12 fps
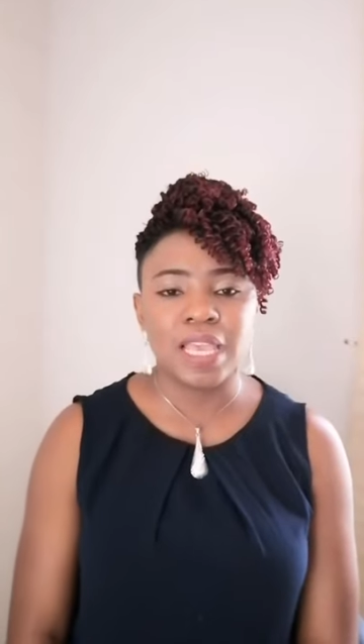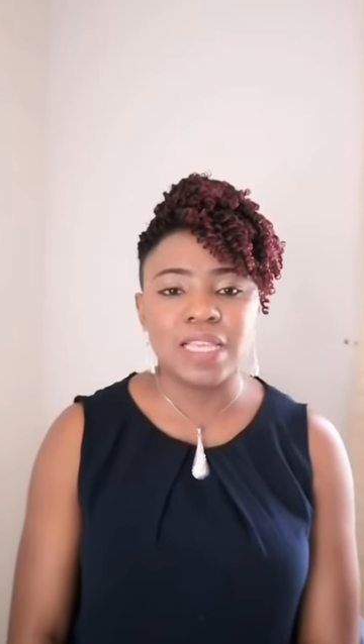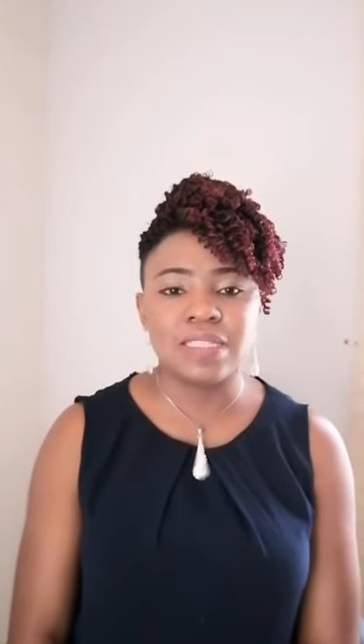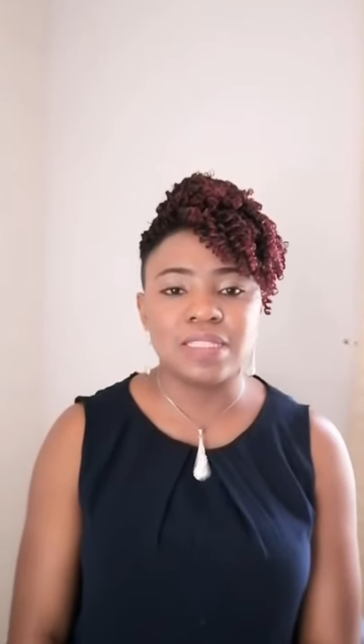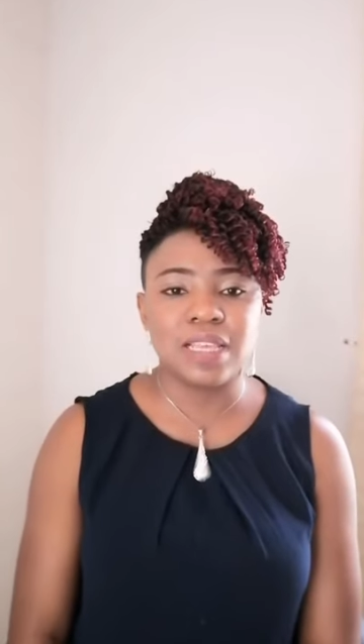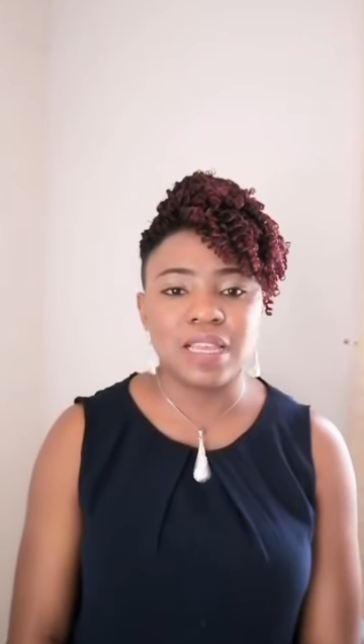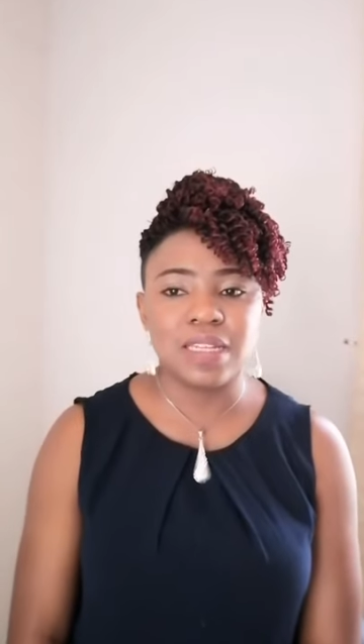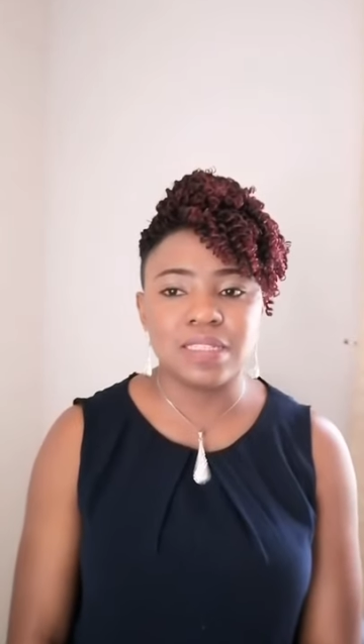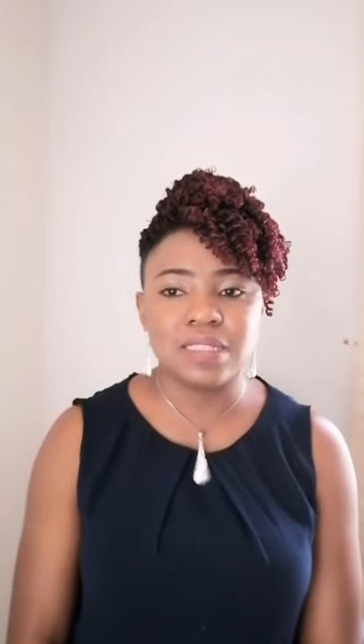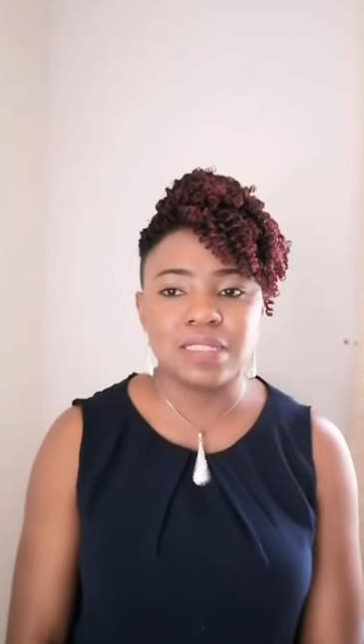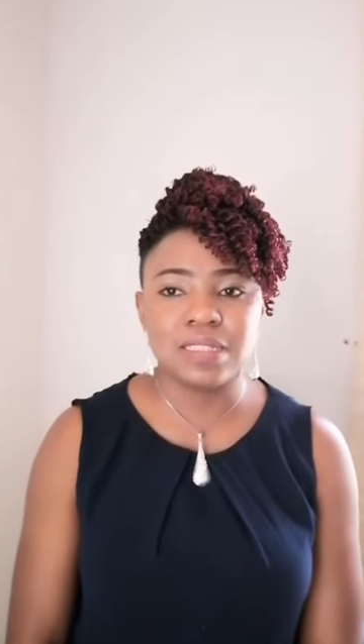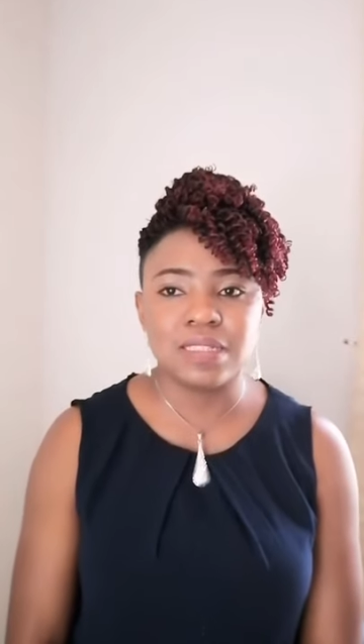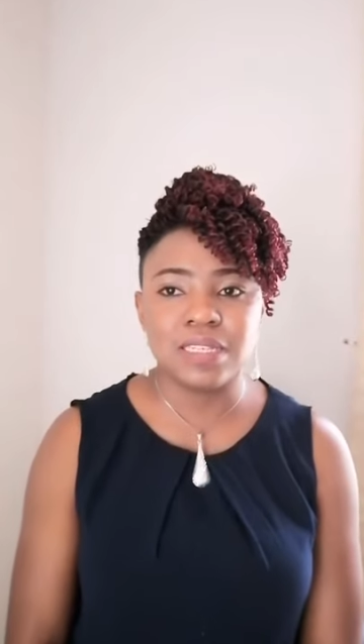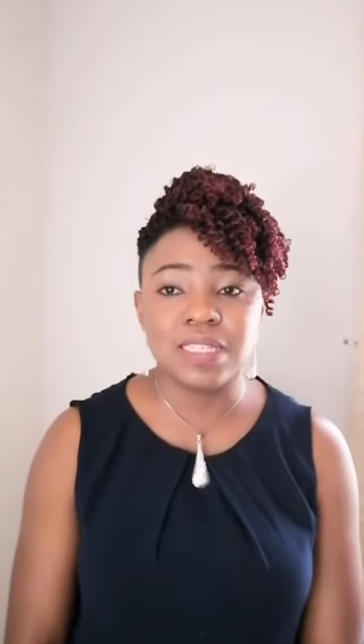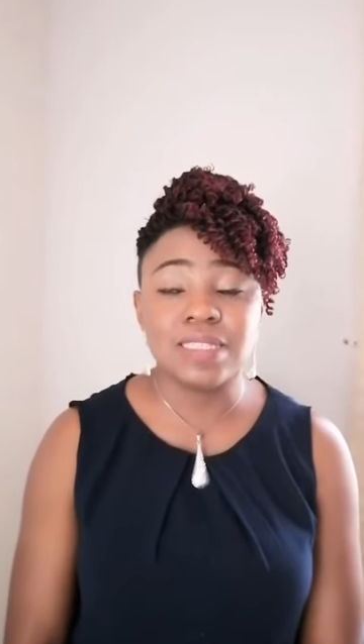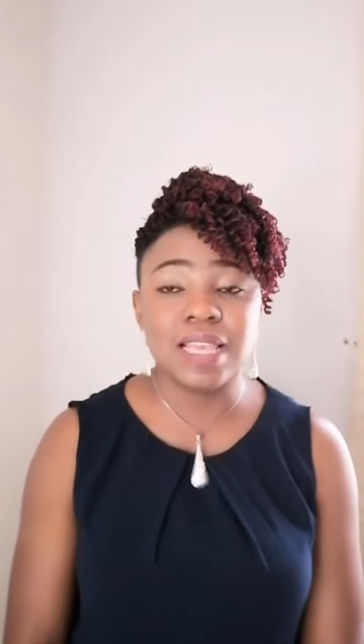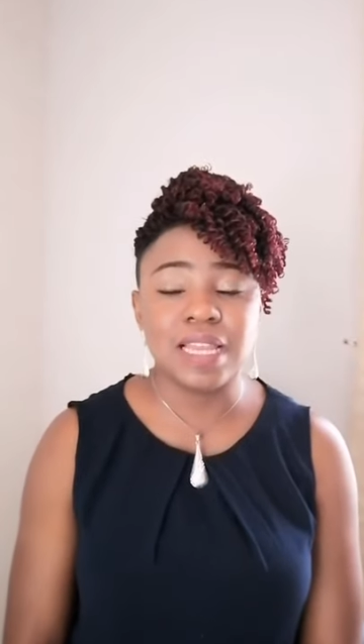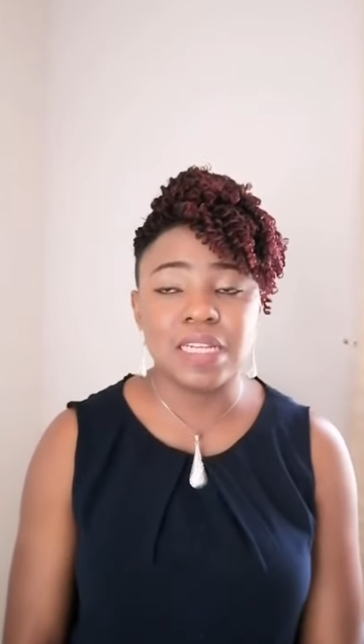It said, it
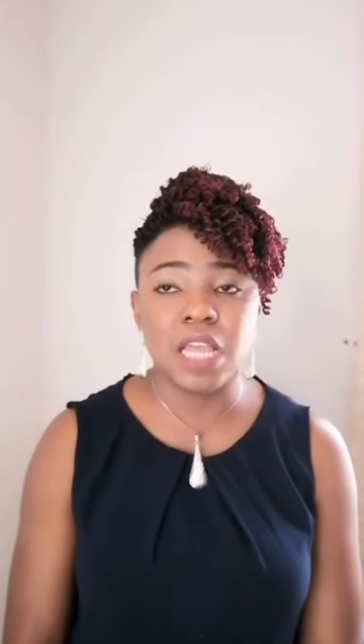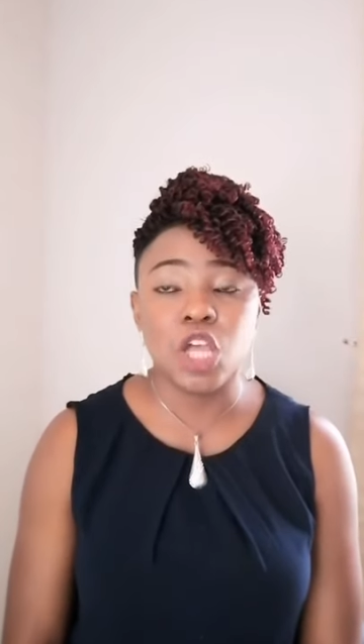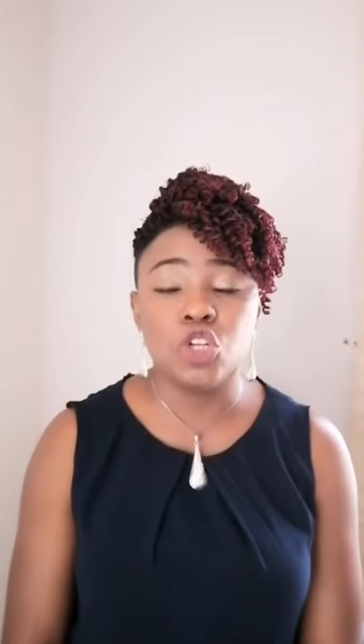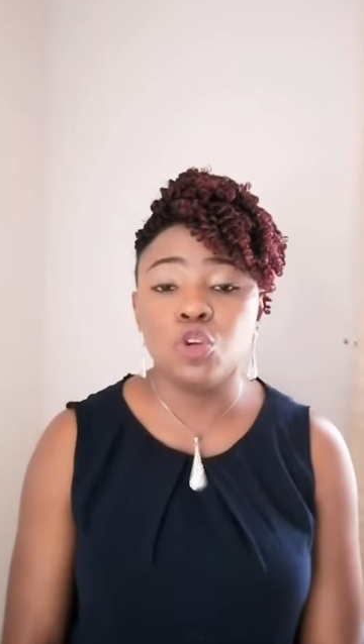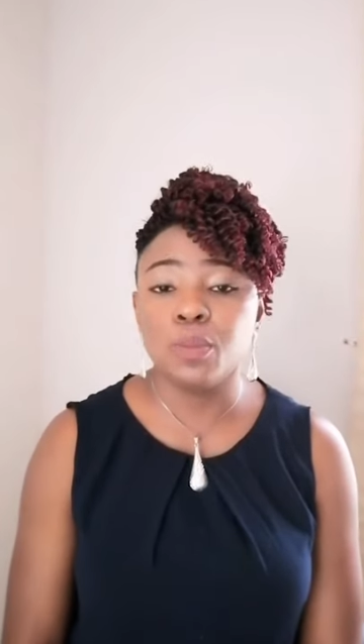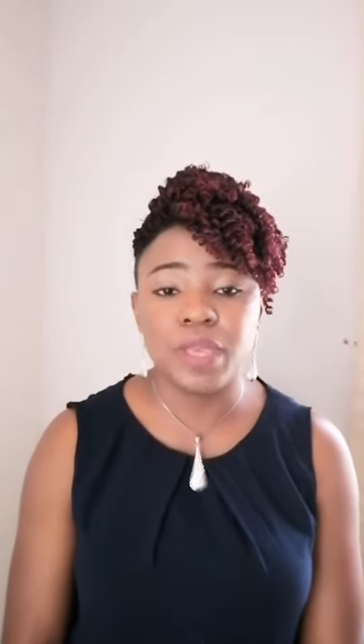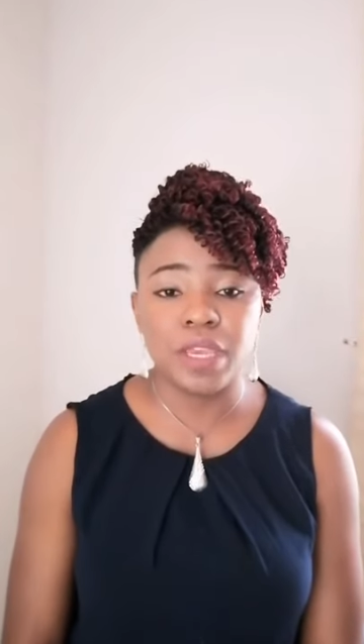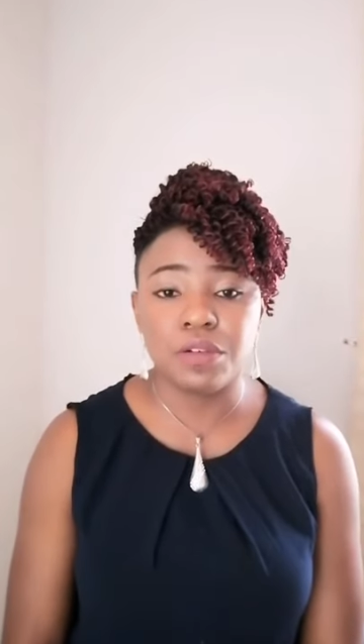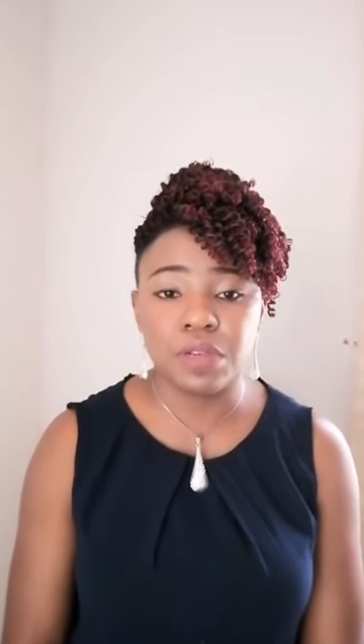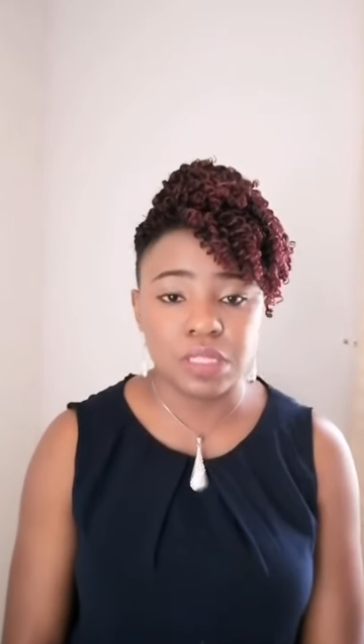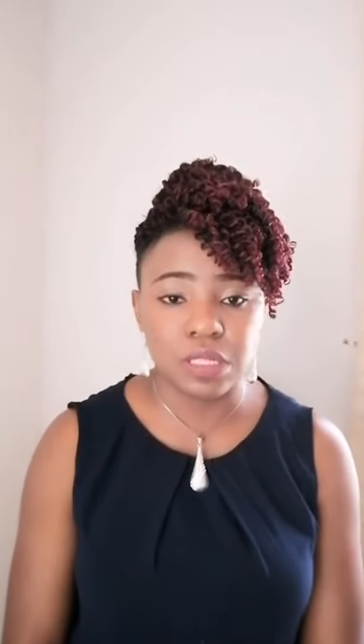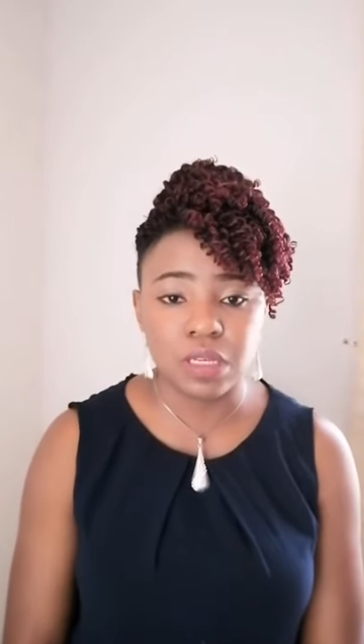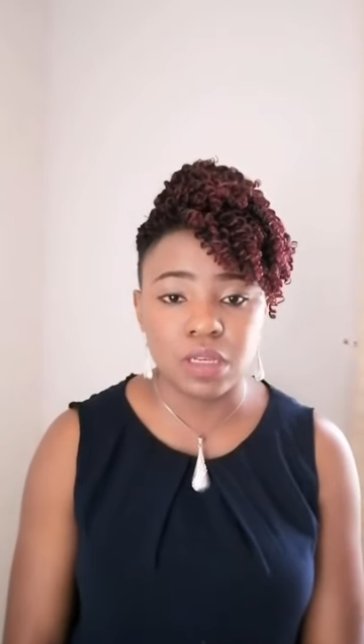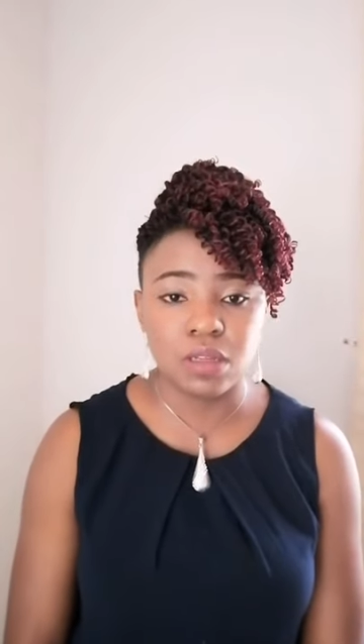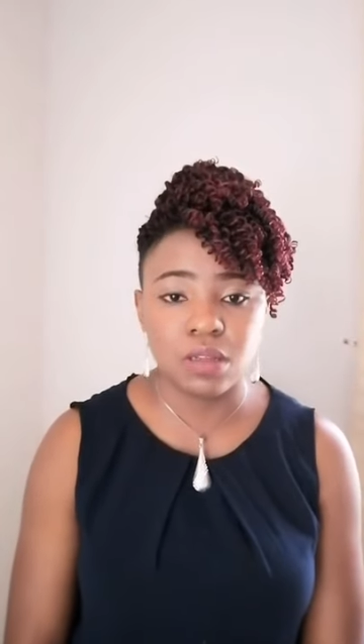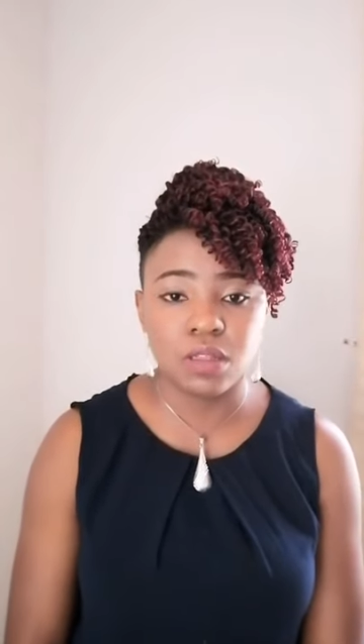said, don't be a critic,